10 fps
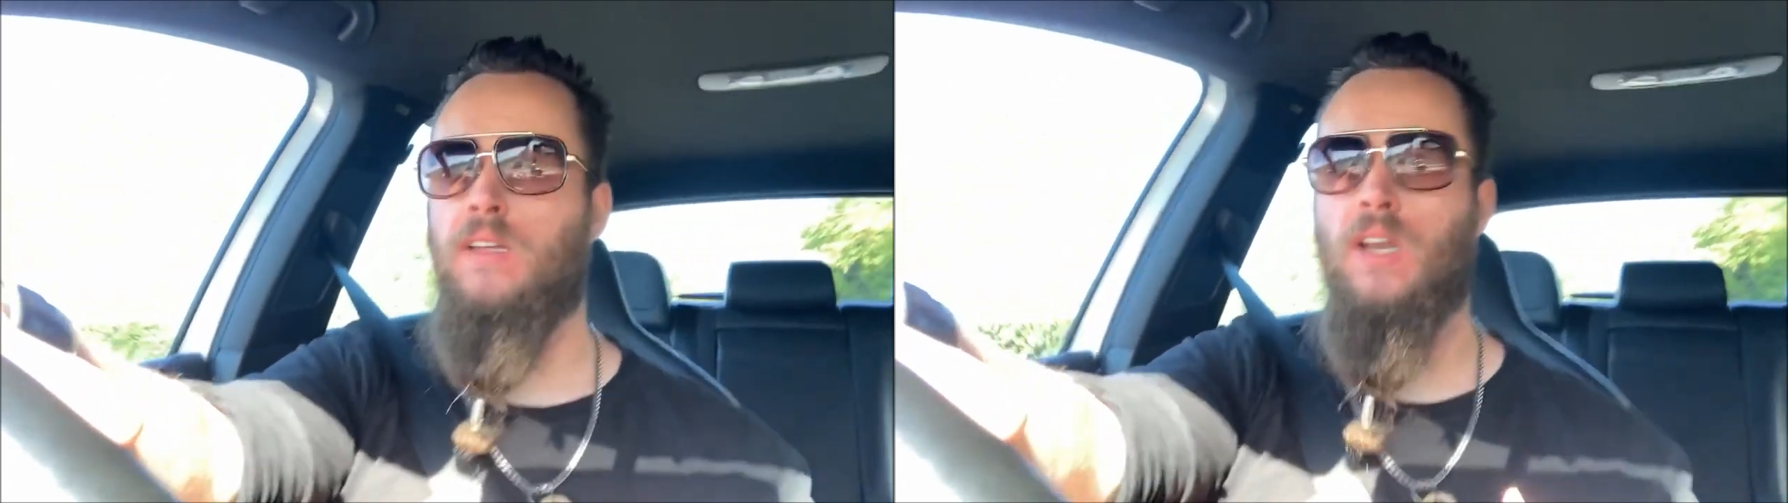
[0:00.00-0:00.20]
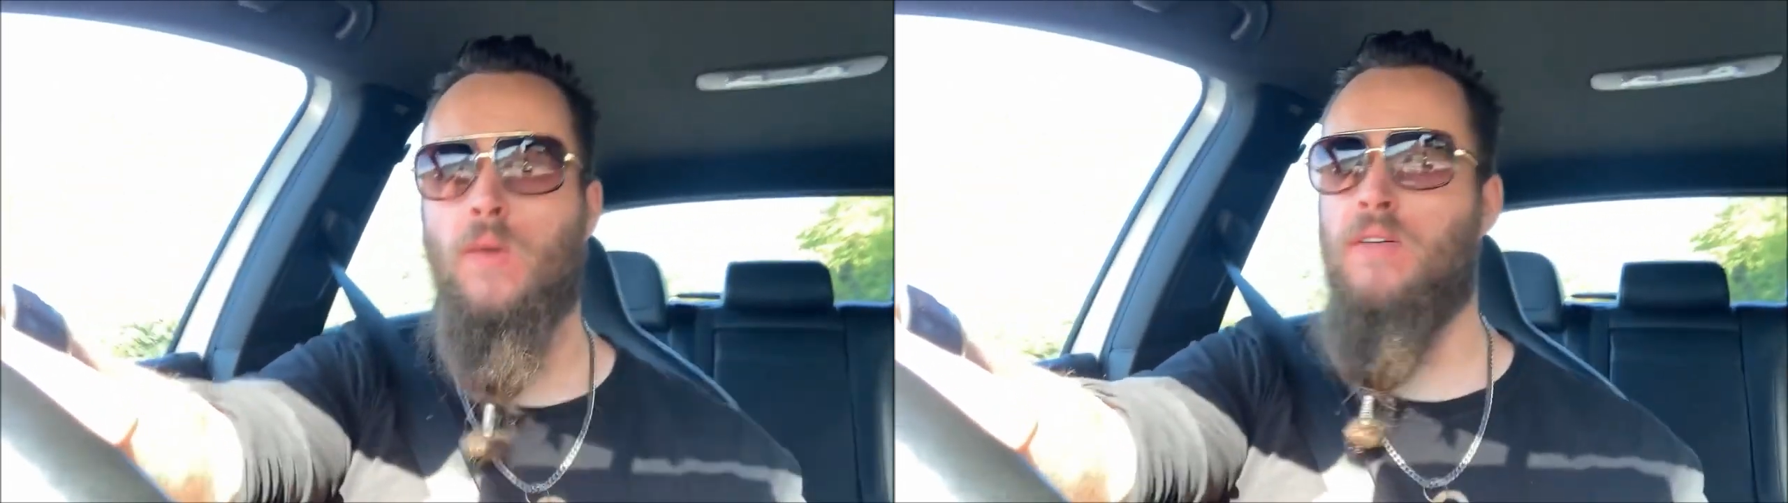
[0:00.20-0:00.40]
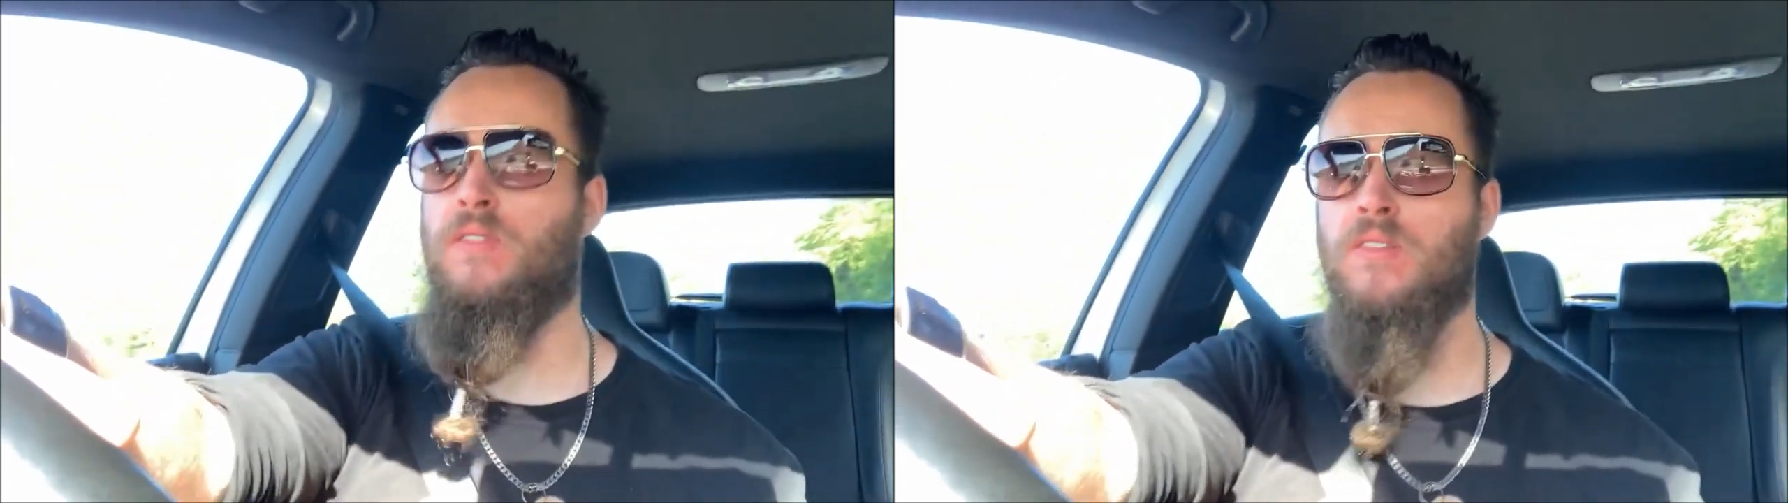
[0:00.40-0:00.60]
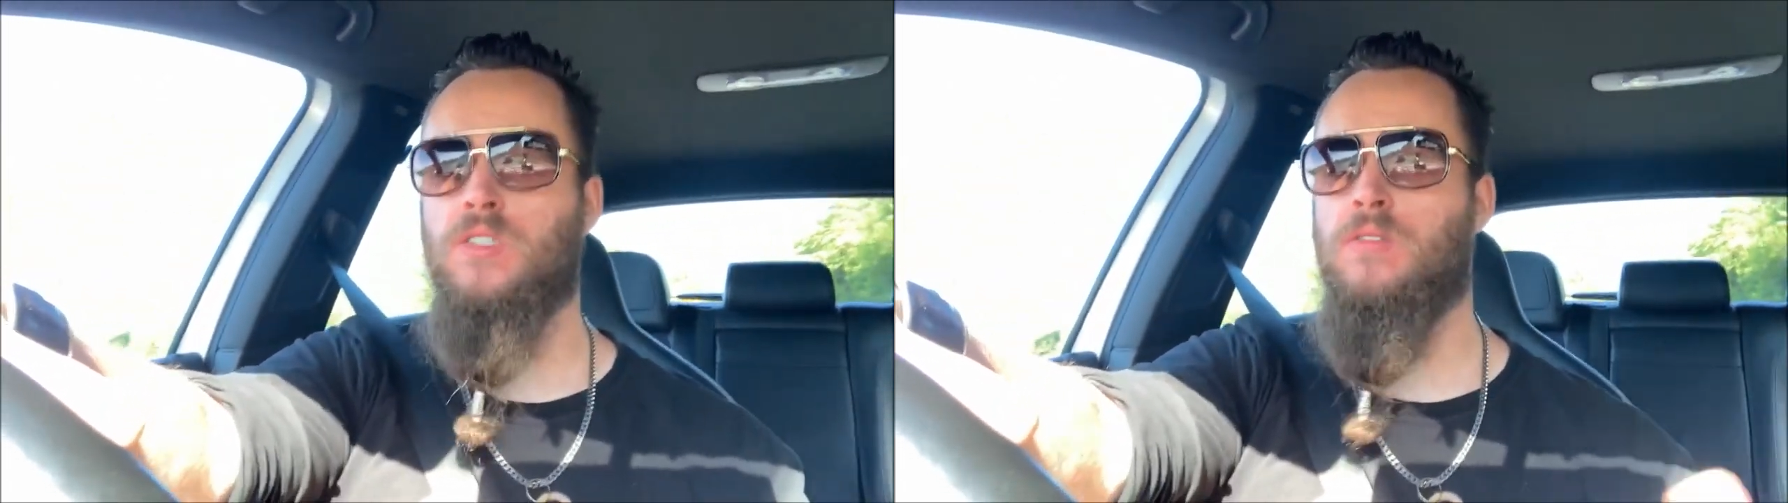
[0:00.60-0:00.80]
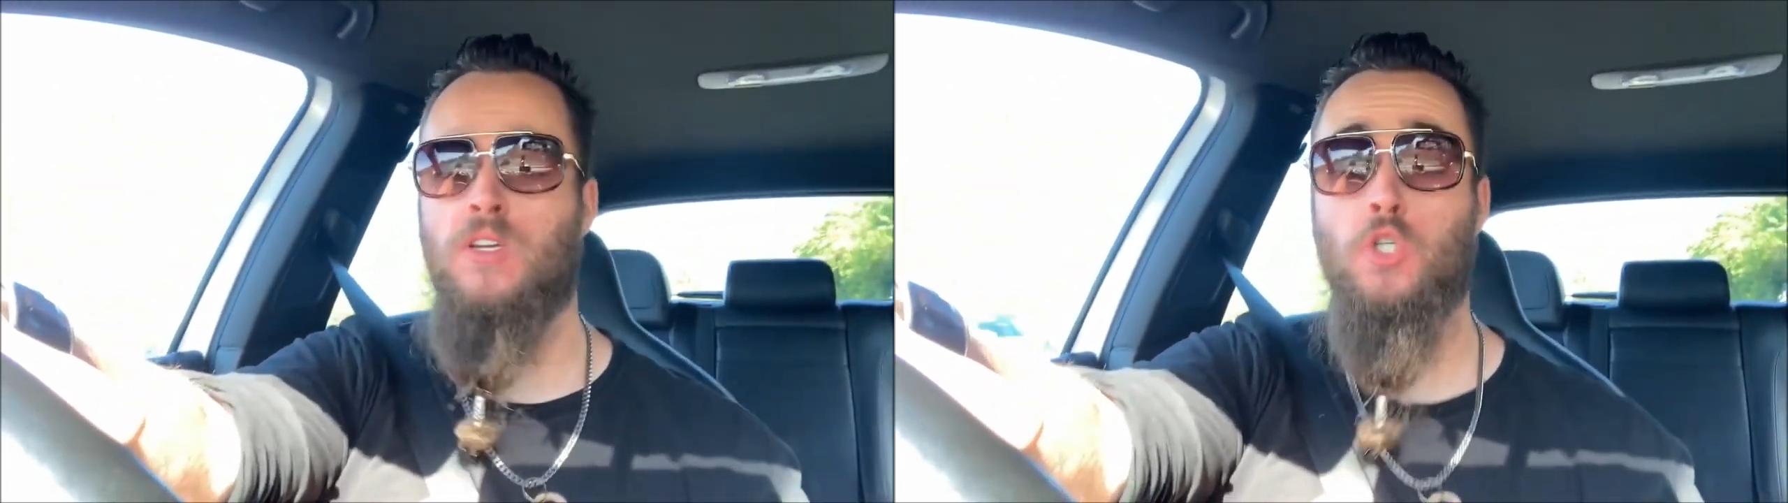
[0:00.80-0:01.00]
you know,
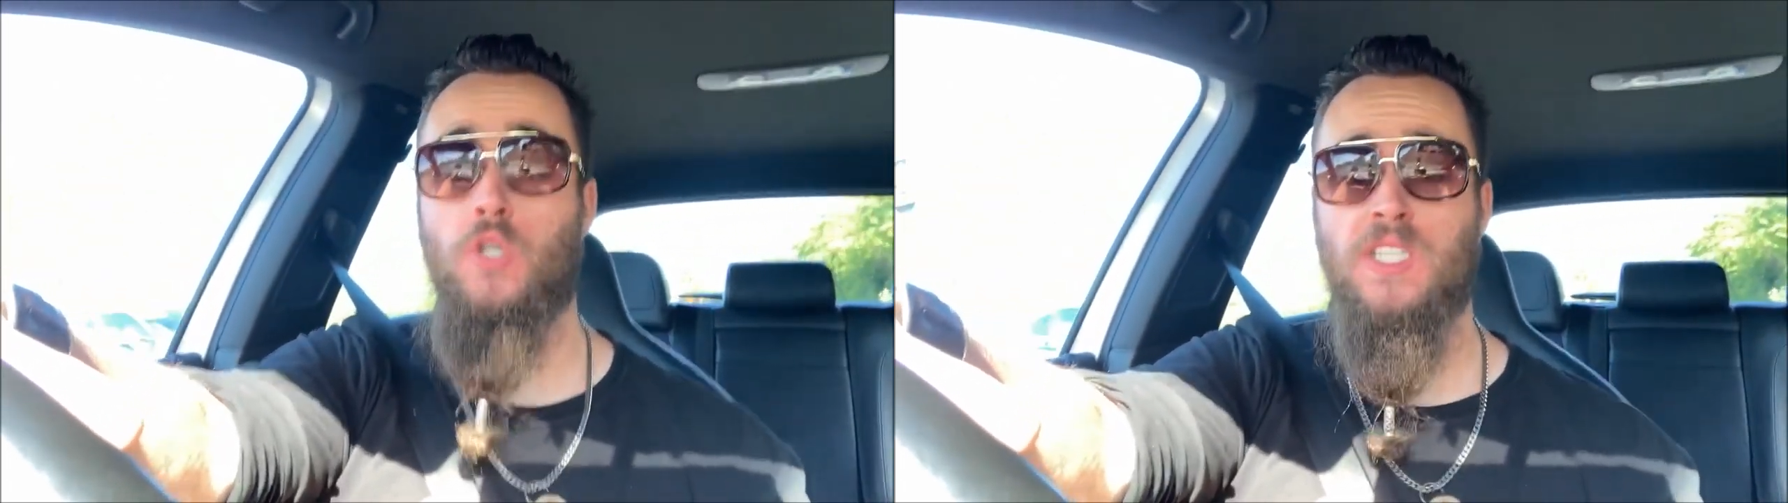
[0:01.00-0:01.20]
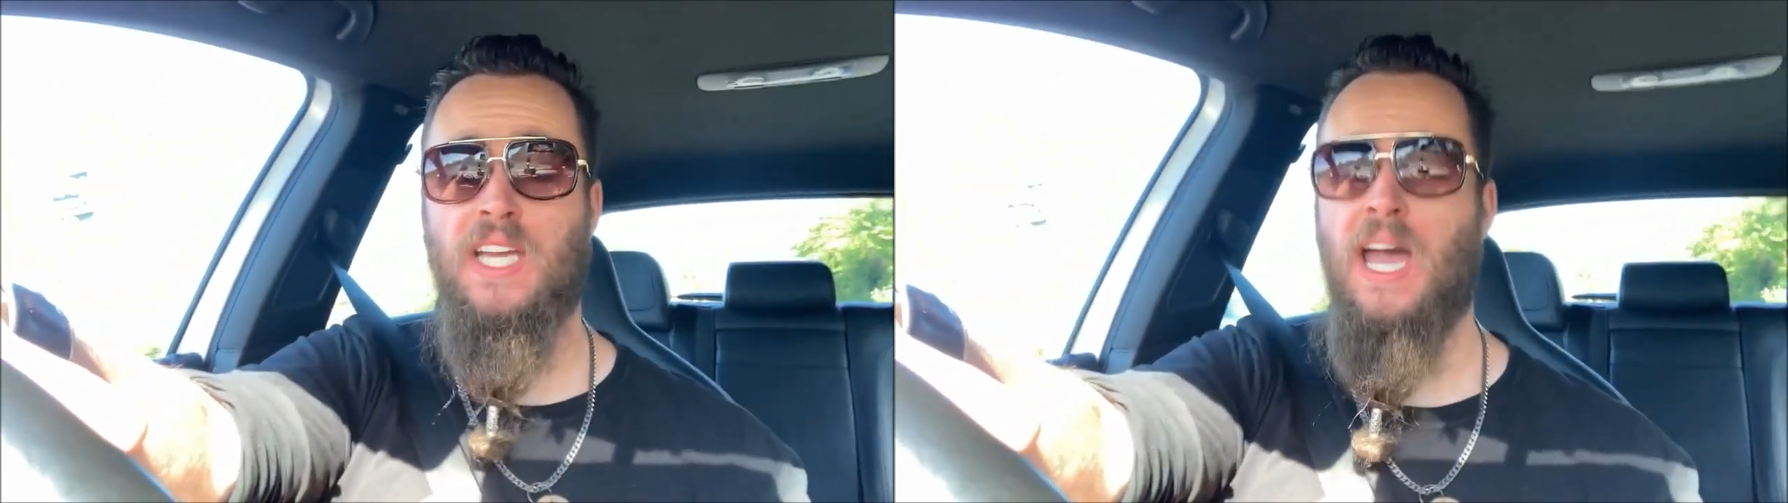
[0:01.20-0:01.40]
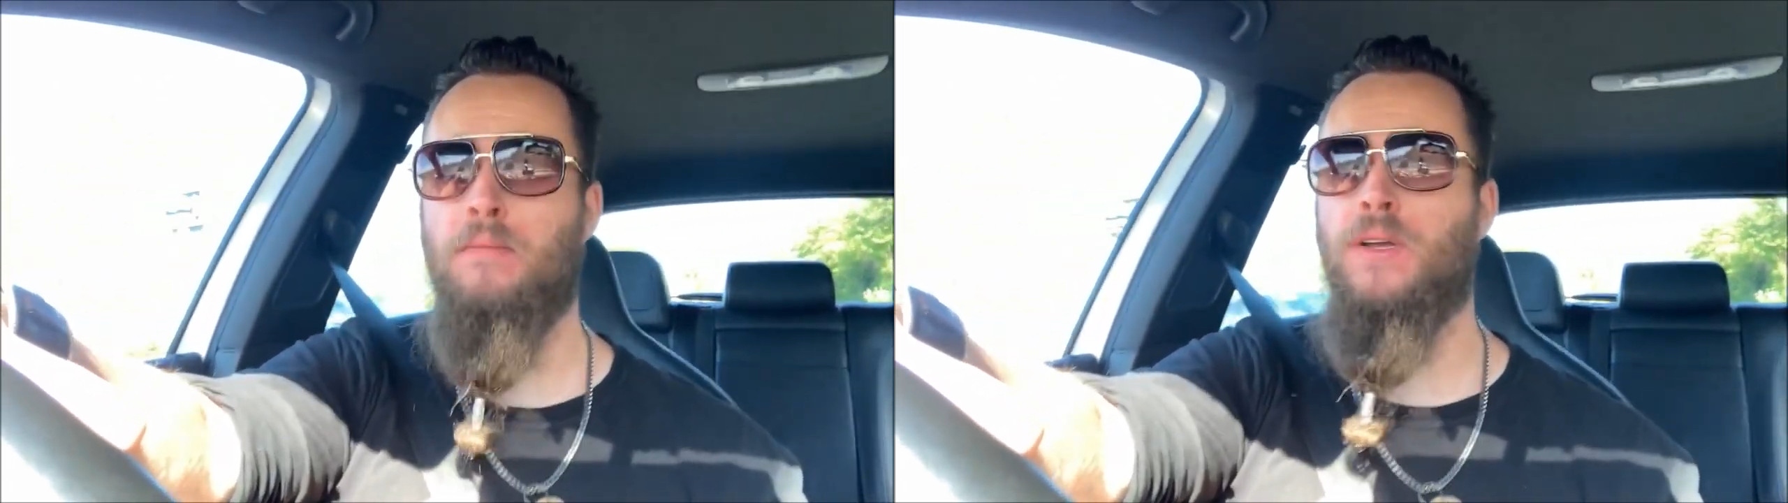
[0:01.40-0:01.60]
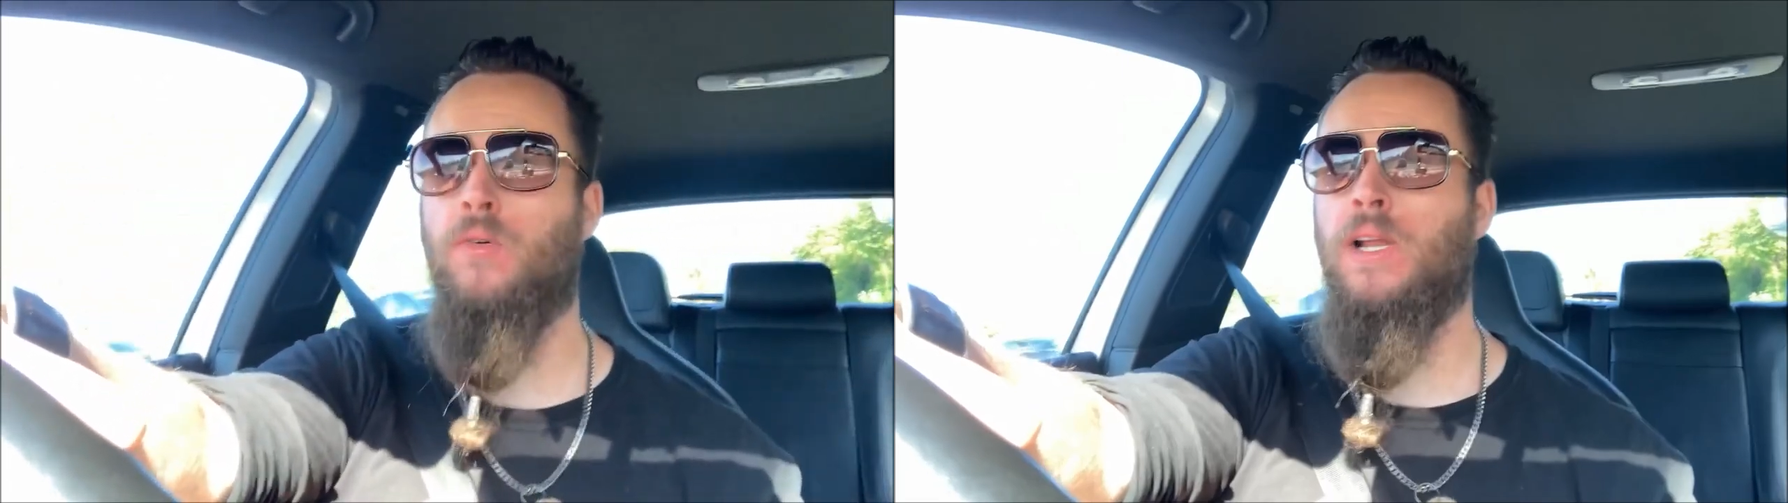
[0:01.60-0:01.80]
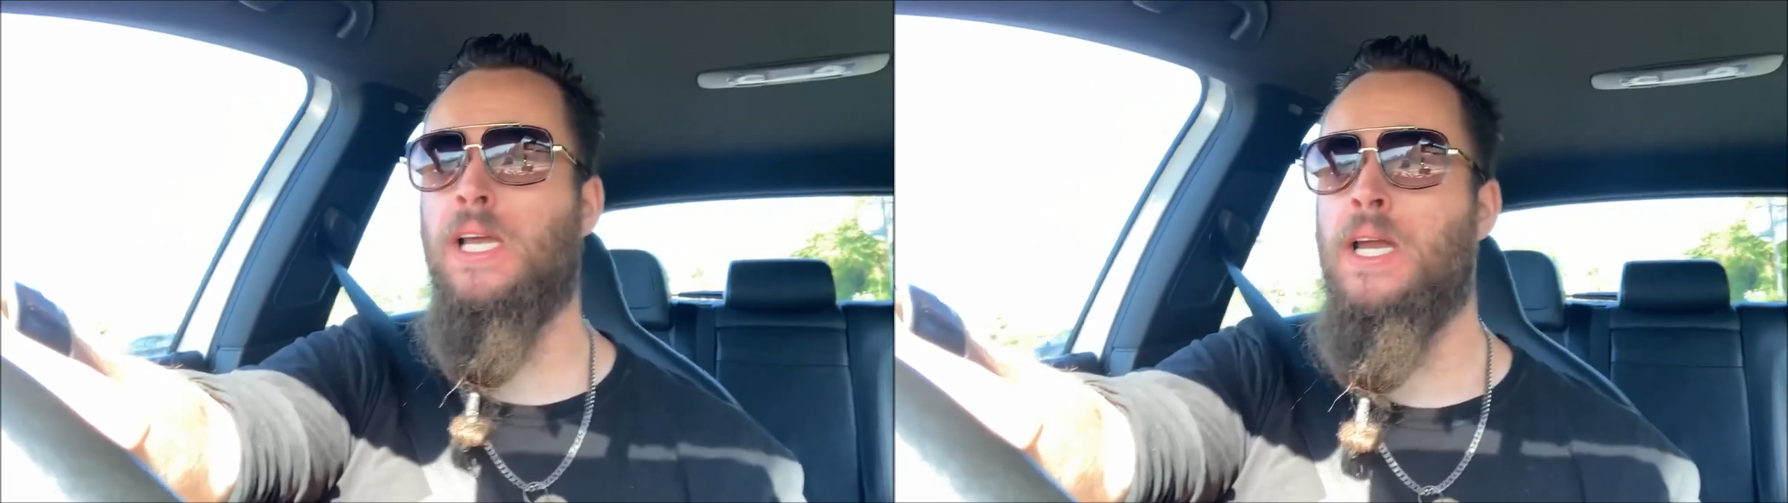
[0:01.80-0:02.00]
everything's as good as it can be
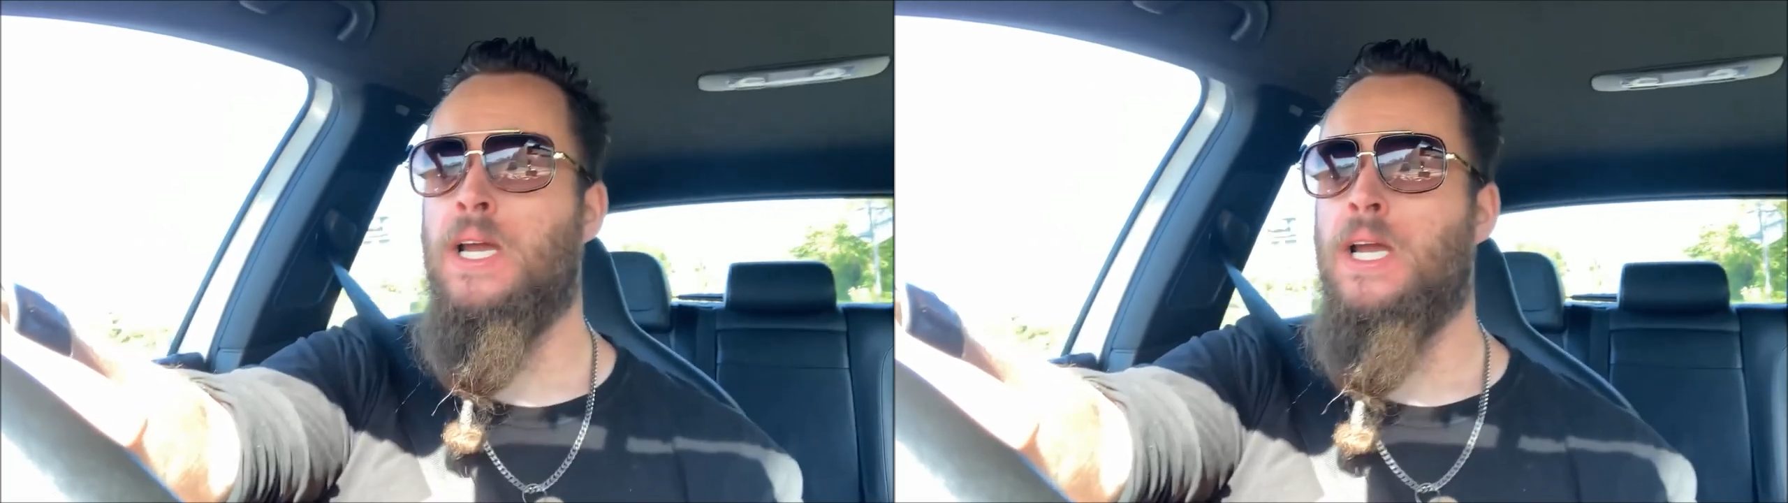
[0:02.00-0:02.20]
really.